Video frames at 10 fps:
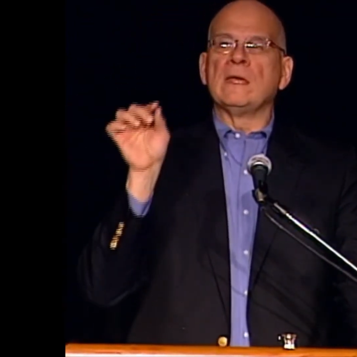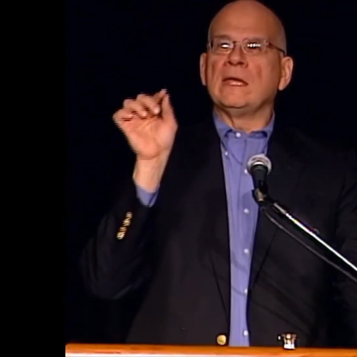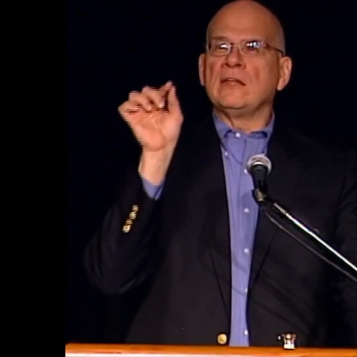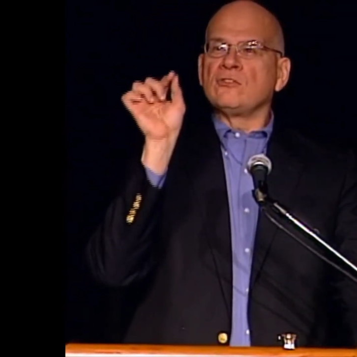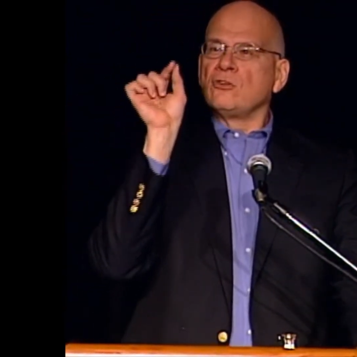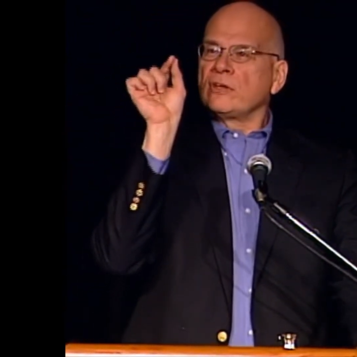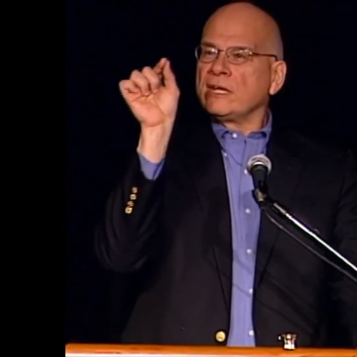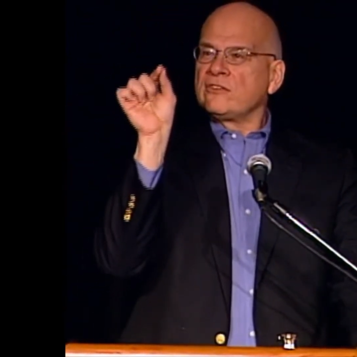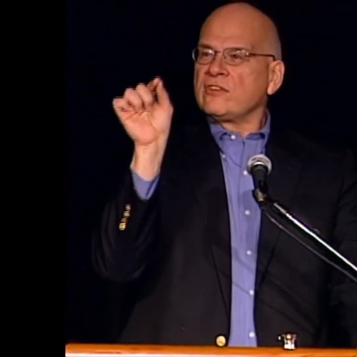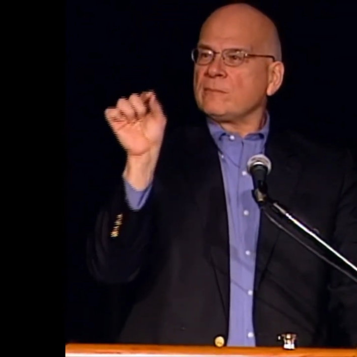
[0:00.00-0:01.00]
It's looking
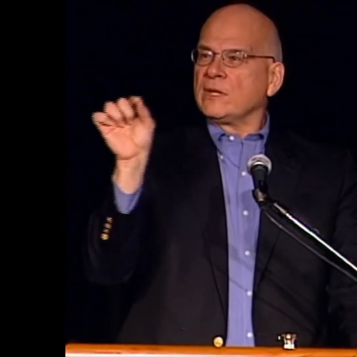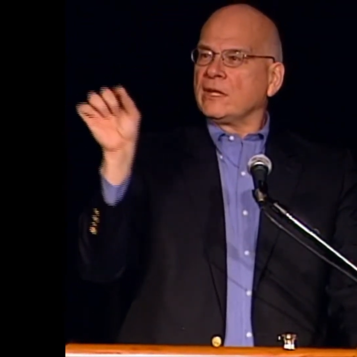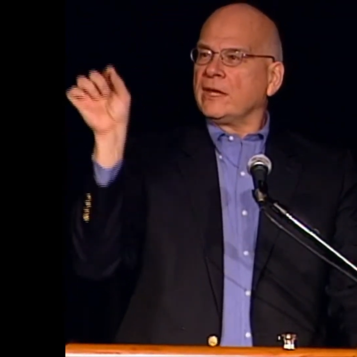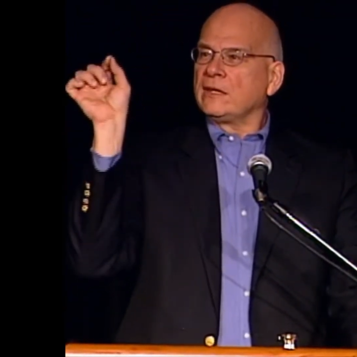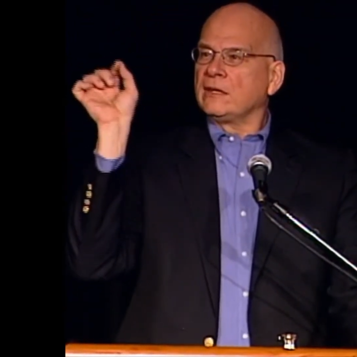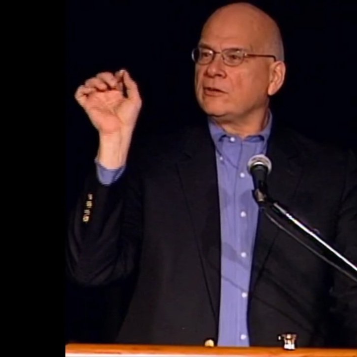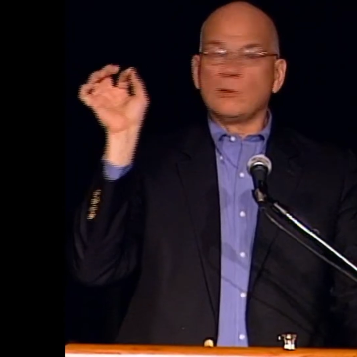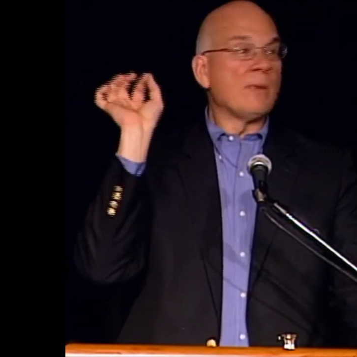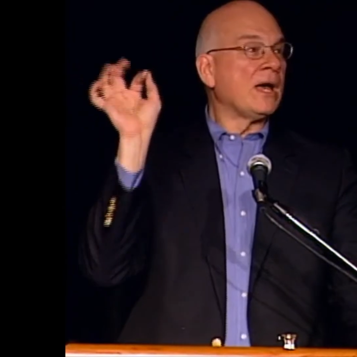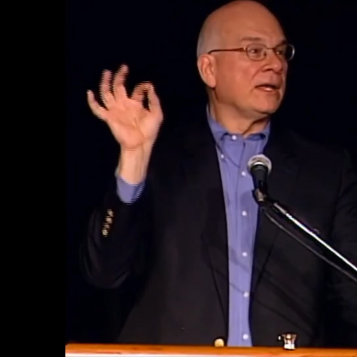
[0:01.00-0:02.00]
at something like your
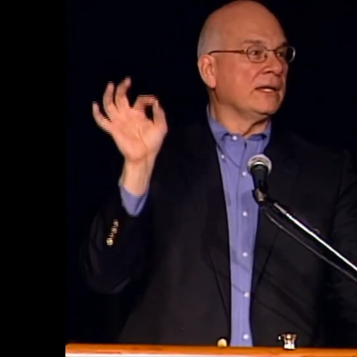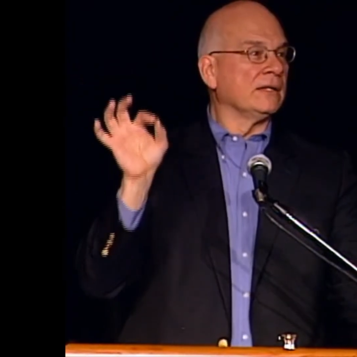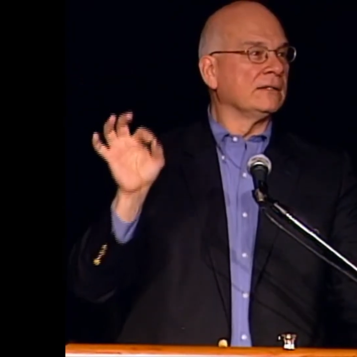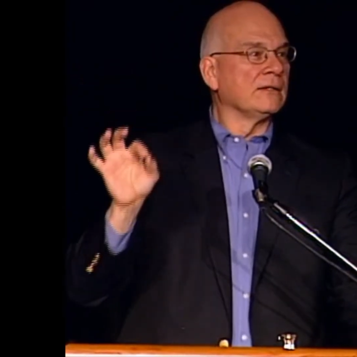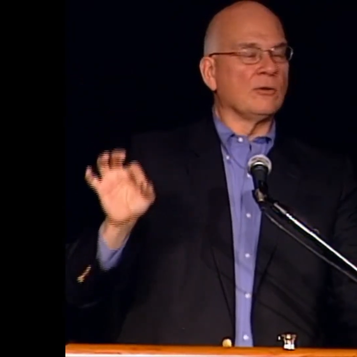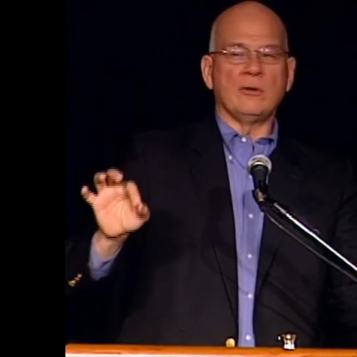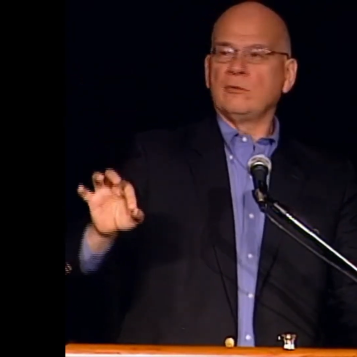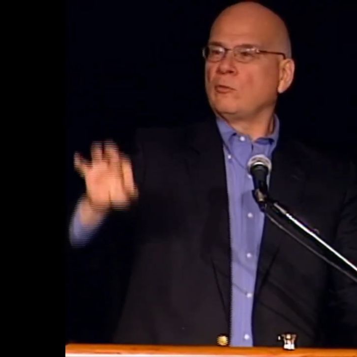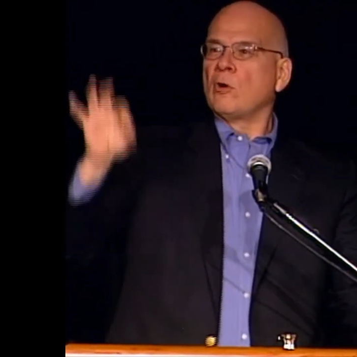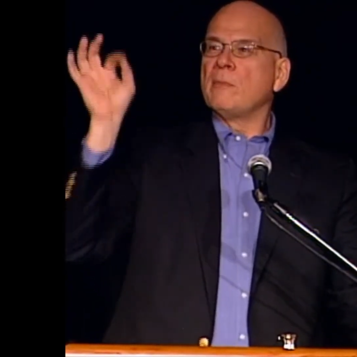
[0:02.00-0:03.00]
body or
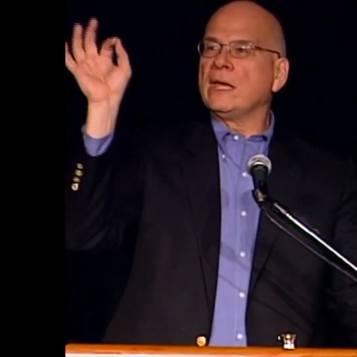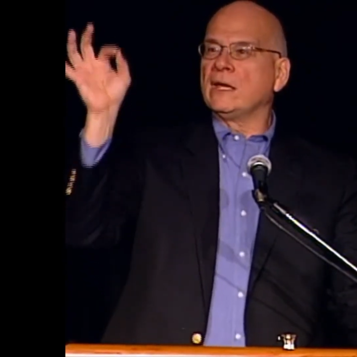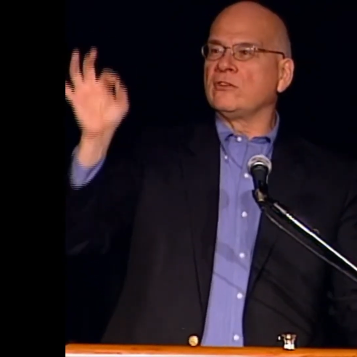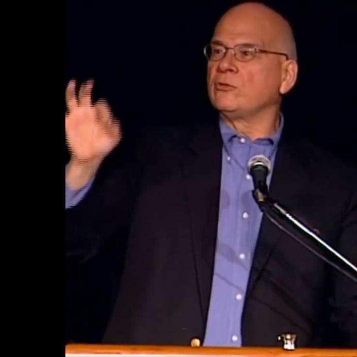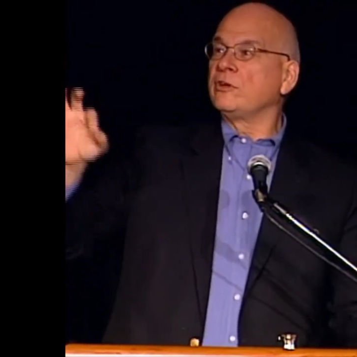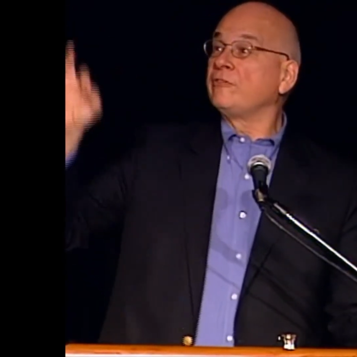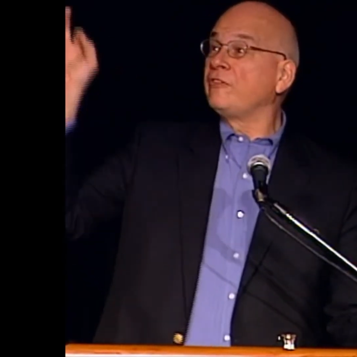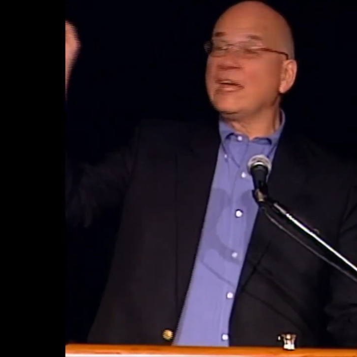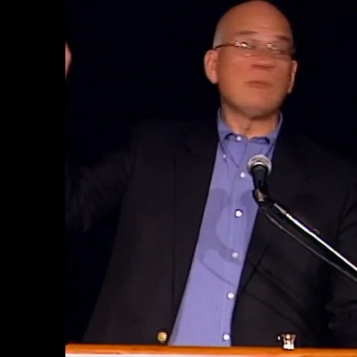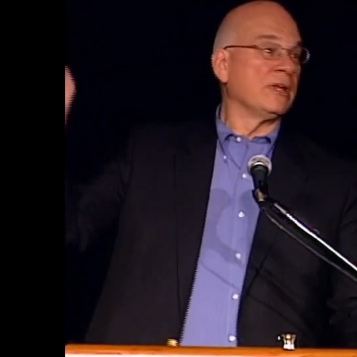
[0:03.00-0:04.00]
romance or your
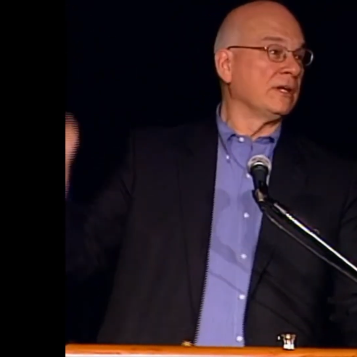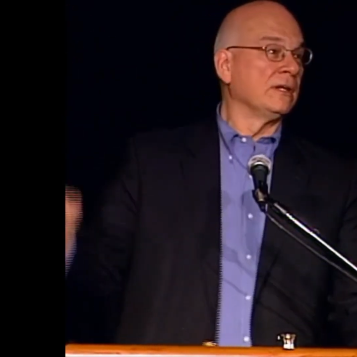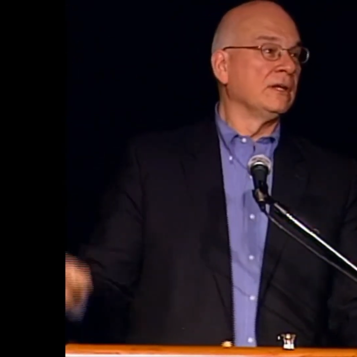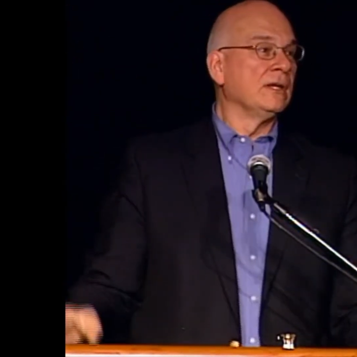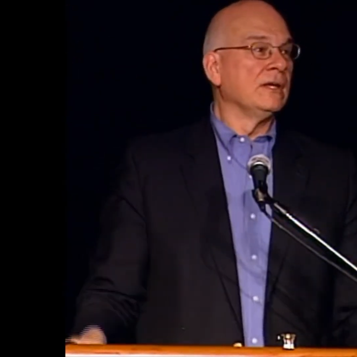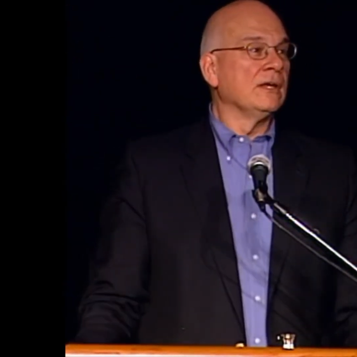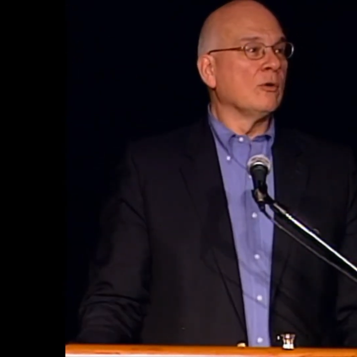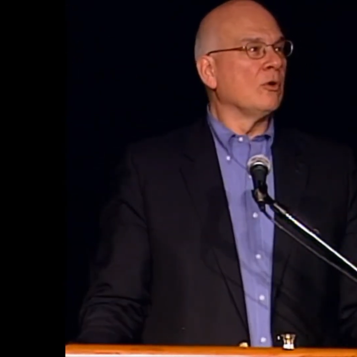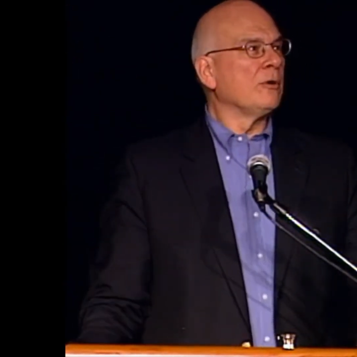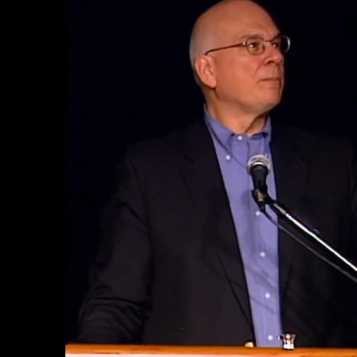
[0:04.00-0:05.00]
family
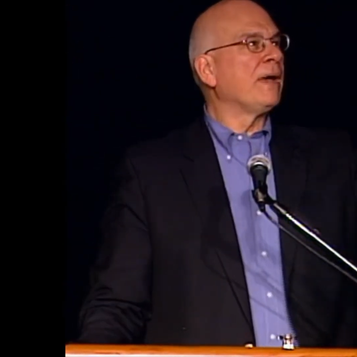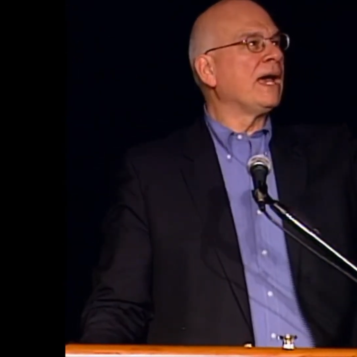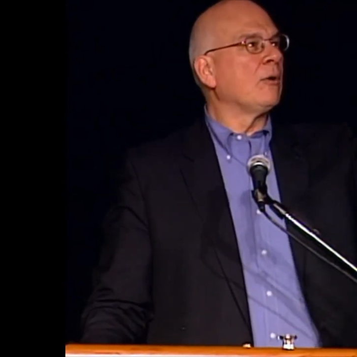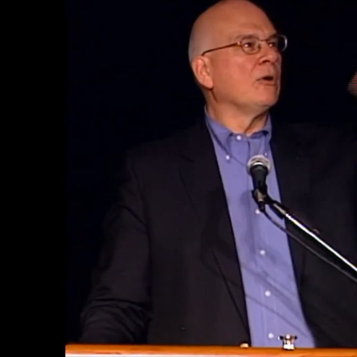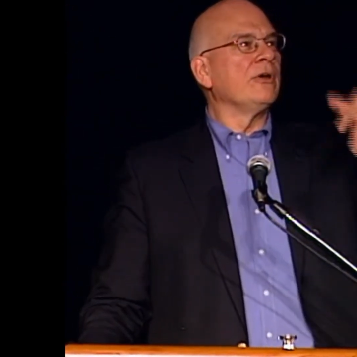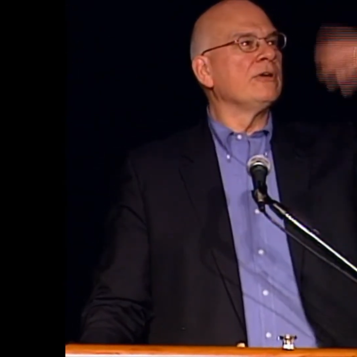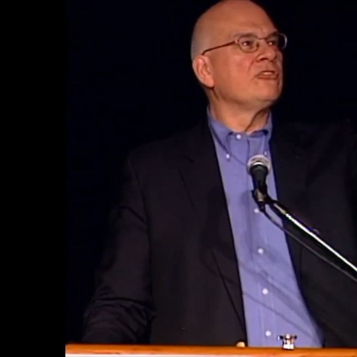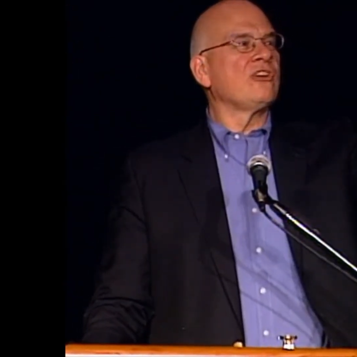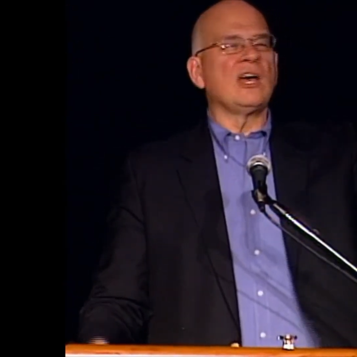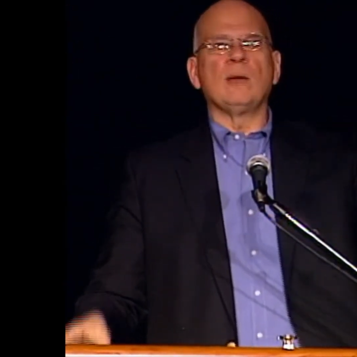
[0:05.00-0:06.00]
or your power or your
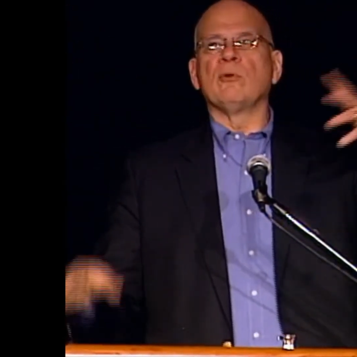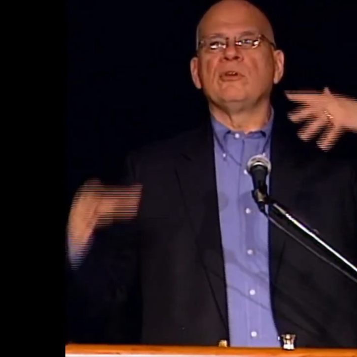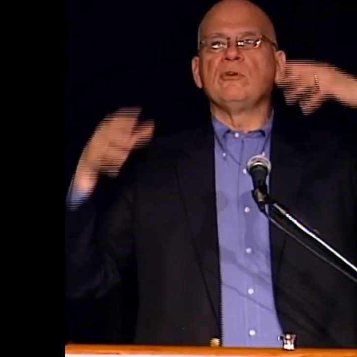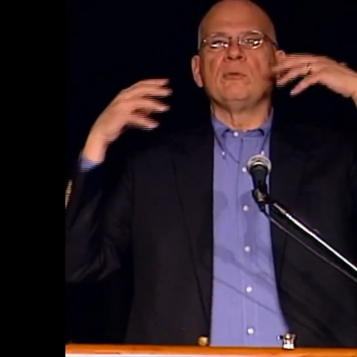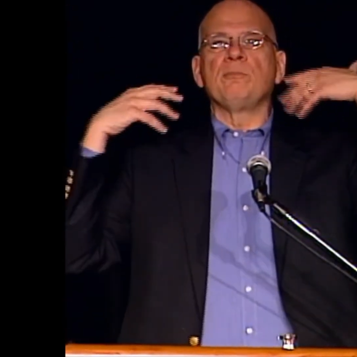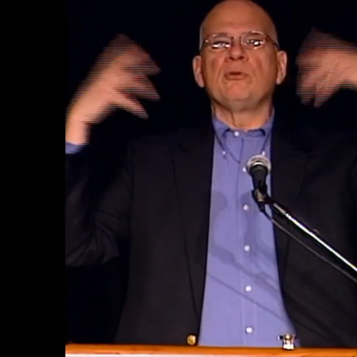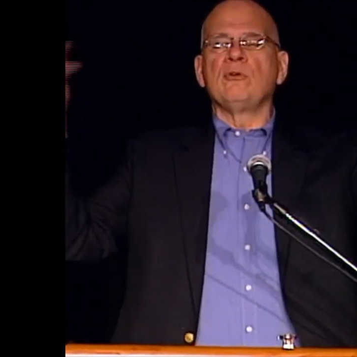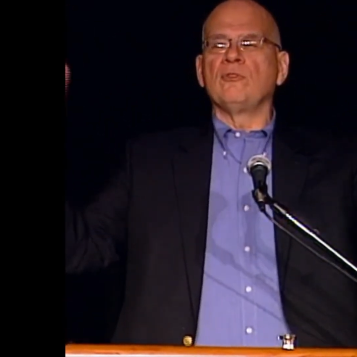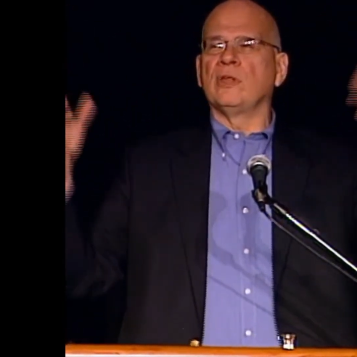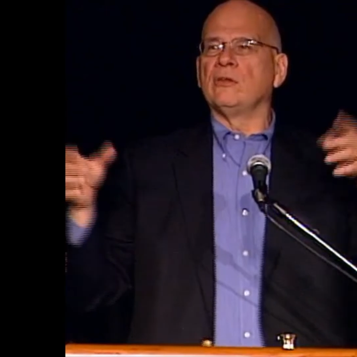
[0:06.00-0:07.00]
job or your
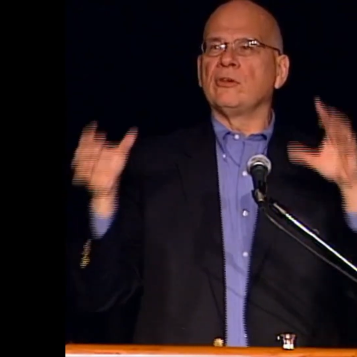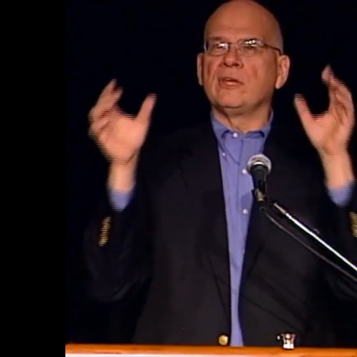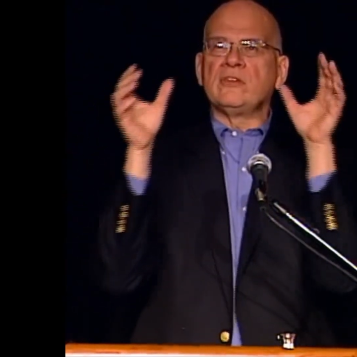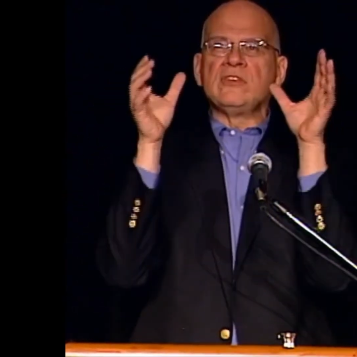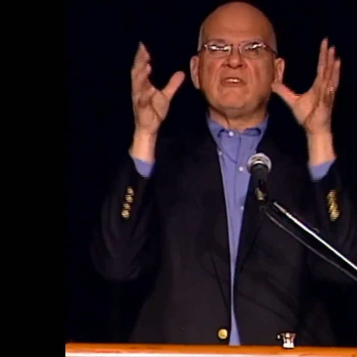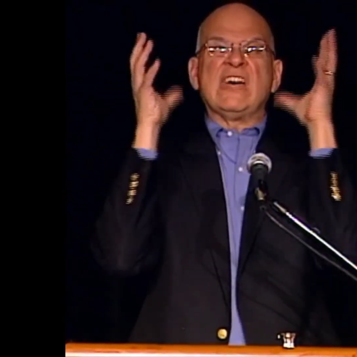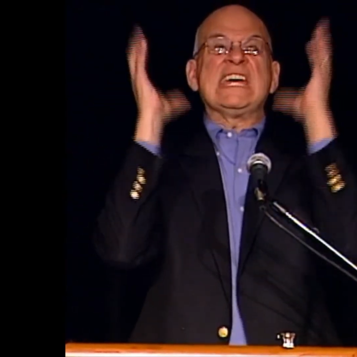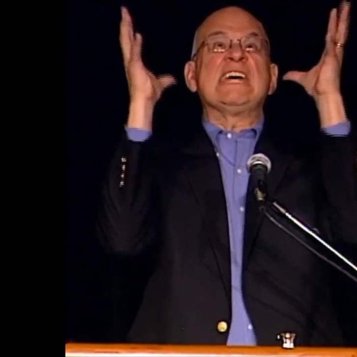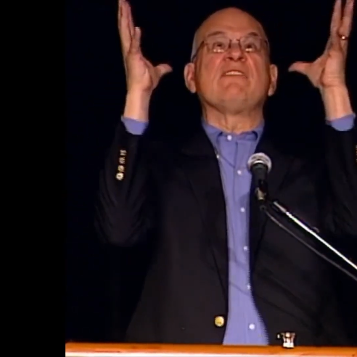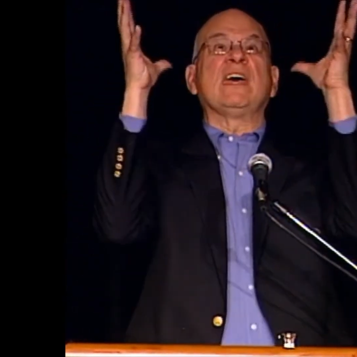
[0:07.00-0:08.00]
approval and looking and saying, if I
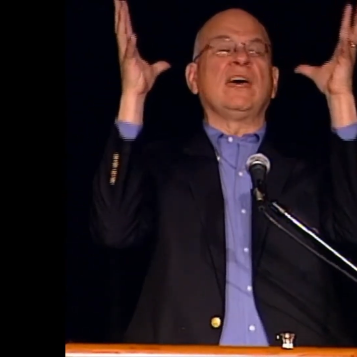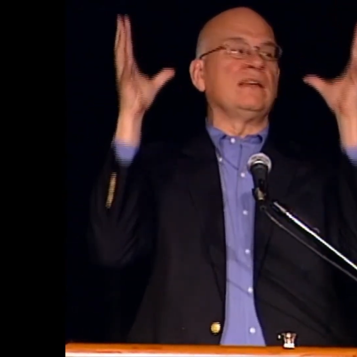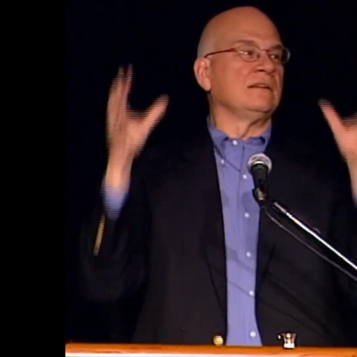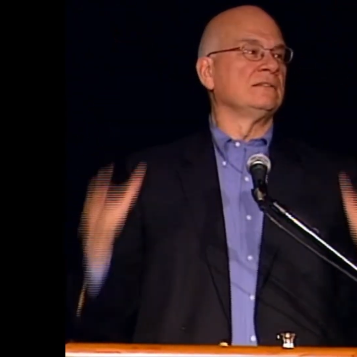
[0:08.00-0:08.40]
have that,